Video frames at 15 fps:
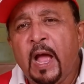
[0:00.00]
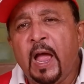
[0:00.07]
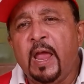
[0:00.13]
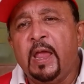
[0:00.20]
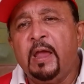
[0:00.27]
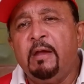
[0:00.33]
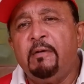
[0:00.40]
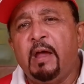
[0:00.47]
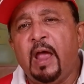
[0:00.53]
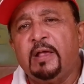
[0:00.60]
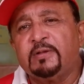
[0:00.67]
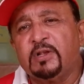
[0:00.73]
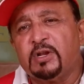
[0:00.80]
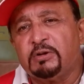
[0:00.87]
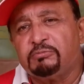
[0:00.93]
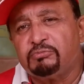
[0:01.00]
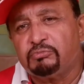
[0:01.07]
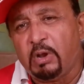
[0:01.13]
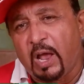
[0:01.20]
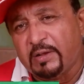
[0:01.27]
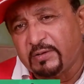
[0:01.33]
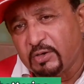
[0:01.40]
I, as
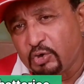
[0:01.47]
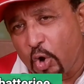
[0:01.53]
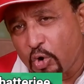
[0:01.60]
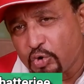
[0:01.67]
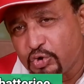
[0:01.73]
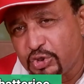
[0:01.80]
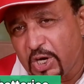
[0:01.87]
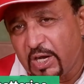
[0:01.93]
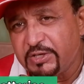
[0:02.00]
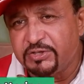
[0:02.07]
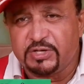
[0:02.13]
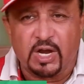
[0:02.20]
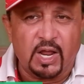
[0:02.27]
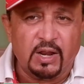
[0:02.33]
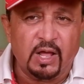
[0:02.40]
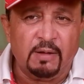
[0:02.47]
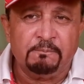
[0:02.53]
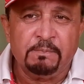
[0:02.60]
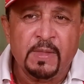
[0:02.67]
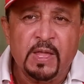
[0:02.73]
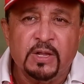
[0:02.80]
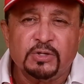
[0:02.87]
a, as a dog judge and
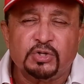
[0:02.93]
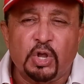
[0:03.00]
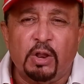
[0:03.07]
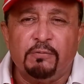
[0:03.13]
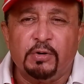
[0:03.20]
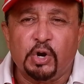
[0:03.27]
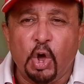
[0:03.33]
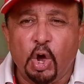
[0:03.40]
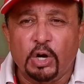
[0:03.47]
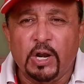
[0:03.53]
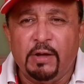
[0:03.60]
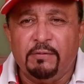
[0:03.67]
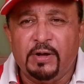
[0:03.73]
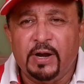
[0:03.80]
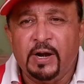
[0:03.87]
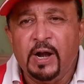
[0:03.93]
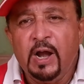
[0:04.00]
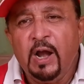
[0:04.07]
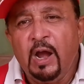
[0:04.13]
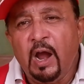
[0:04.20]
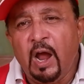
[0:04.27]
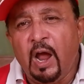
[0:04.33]
I'm sort of a dog
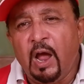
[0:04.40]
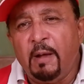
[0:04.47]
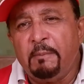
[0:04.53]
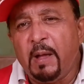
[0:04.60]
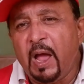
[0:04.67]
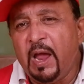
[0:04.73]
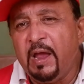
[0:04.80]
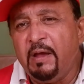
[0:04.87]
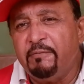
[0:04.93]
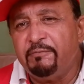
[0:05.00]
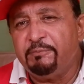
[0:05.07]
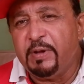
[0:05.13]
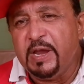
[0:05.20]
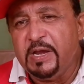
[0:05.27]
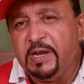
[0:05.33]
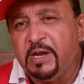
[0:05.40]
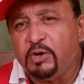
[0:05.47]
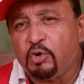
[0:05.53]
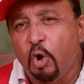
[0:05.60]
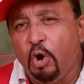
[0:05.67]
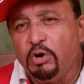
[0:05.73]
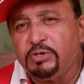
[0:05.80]
lover, um, I have been
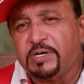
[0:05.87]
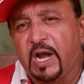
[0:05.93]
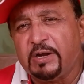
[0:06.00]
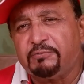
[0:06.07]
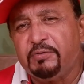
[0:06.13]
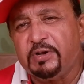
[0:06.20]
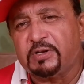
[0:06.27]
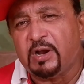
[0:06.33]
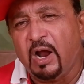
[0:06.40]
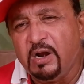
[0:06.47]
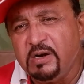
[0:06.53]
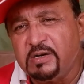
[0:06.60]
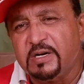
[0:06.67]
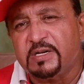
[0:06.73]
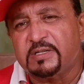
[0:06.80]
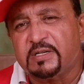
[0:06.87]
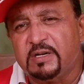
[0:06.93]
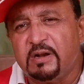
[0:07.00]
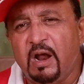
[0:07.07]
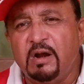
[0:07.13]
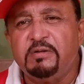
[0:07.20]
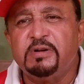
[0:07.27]
in contact with hundreds
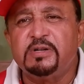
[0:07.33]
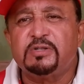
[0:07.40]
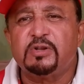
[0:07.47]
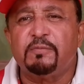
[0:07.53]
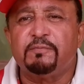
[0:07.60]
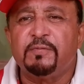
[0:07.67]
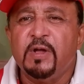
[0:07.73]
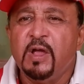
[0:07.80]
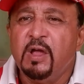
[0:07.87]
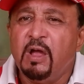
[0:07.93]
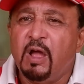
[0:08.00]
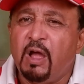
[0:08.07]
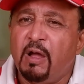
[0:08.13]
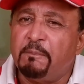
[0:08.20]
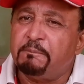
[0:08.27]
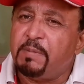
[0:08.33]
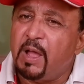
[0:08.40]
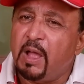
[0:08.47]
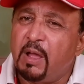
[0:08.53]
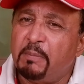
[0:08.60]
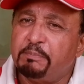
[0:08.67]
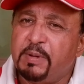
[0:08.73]
and hundreds of
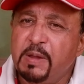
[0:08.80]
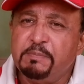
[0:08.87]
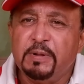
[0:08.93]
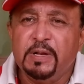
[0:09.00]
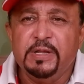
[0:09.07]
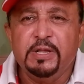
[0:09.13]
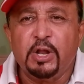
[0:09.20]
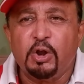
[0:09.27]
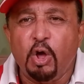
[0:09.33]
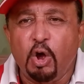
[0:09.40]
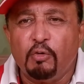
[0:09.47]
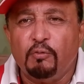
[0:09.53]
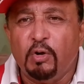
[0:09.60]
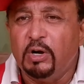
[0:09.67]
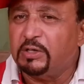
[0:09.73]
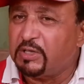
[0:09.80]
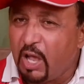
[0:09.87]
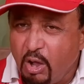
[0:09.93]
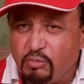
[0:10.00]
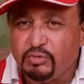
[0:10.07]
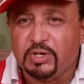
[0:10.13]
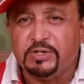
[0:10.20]
uh, people in the rock world,
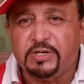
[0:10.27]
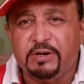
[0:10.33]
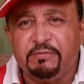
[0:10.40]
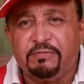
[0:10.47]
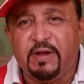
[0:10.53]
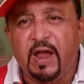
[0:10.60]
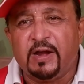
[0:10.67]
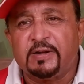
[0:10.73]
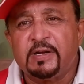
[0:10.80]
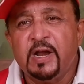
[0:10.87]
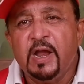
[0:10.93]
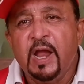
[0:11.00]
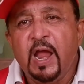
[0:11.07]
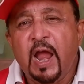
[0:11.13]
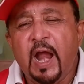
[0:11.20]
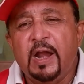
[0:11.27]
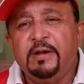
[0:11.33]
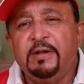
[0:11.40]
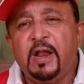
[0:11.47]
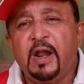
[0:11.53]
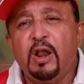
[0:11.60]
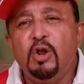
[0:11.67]
thousands in fact, and
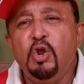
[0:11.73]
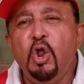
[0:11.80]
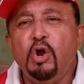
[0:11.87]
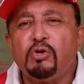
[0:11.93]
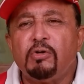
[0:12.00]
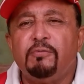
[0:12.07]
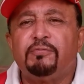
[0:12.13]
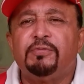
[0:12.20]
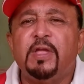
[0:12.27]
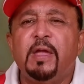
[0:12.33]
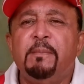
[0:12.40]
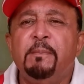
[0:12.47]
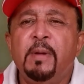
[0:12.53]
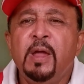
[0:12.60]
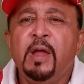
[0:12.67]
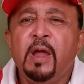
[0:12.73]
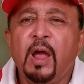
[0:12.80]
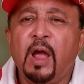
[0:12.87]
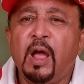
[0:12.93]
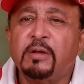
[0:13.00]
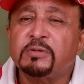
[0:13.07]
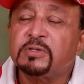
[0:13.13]
there are a lot of them,
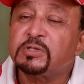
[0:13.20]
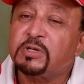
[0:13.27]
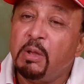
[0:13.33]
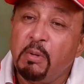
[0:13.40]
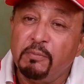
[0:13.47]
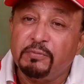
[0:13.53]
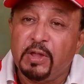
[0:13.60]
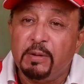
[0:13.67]
uh, some of